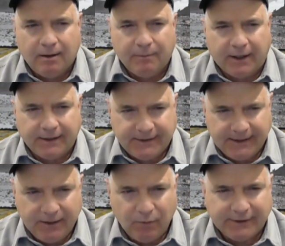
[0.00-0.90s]
But I
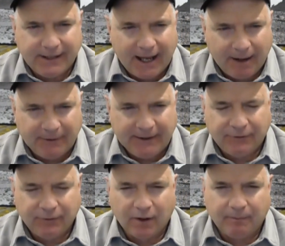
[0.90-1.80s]
see what's
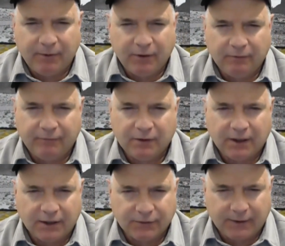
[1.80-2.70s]
happening to our beautiful
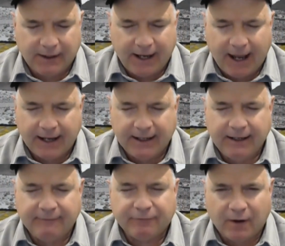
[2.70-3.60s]
country, and
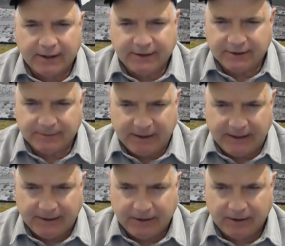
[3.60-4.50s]
it frightens
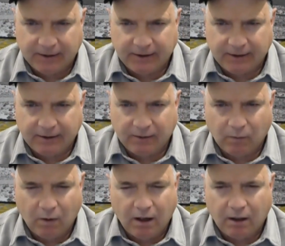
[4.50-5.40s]
me.
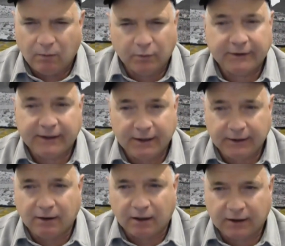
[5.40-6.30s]
We're
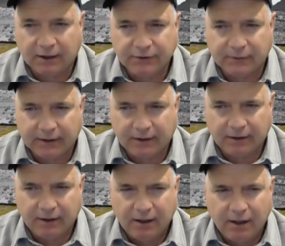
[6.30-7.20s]
killing our country.
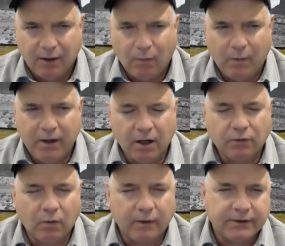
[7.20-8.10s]
We are
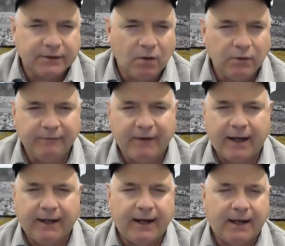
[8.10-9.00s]
growing so
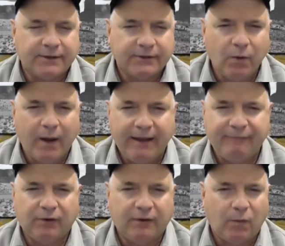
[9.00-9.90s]
divided and so
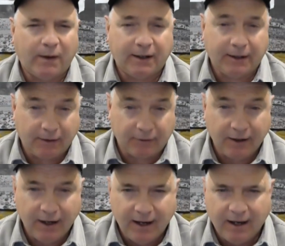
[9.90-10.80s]
hateful of one another
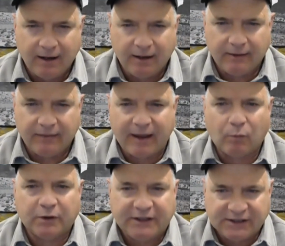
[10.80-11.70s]
that
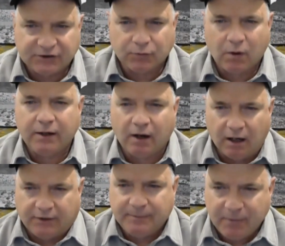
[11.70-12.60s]
we're destroying
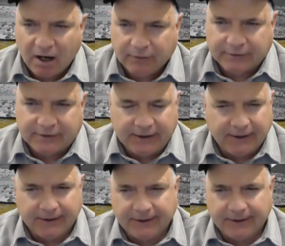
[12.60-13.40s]
our democracy.